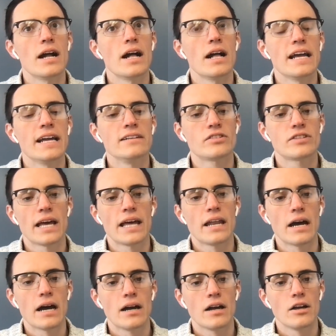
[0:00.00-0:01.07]
he said,
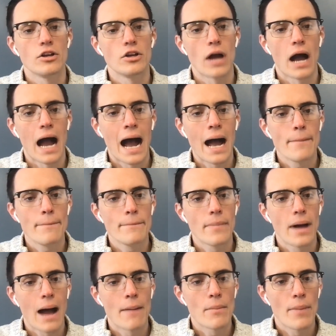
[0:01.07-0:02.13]
I'm
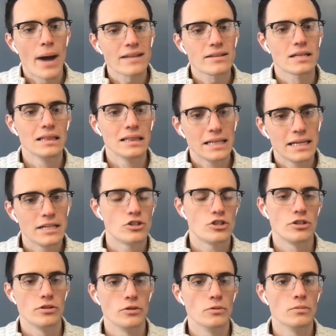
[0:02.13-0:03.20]
about to lead
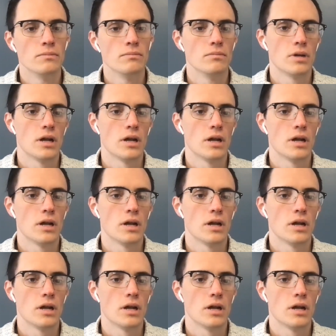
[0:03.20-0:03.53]
you